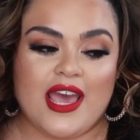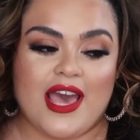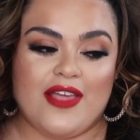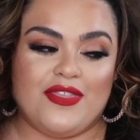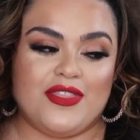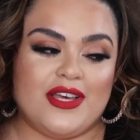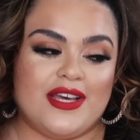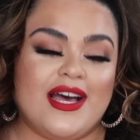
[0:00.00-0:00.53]

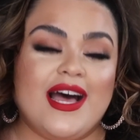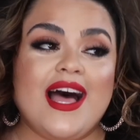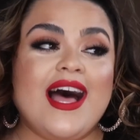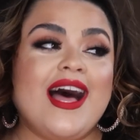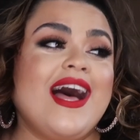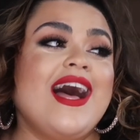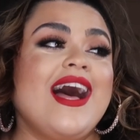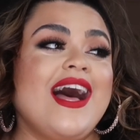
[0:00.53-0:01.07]
And the
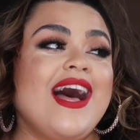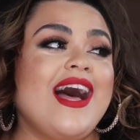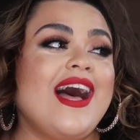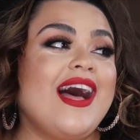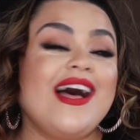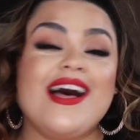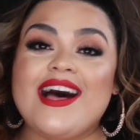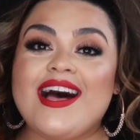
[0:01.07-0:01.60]

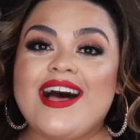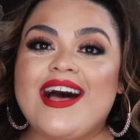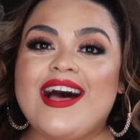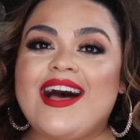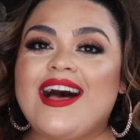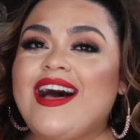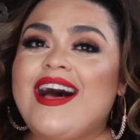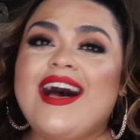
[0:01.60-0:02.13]
ay,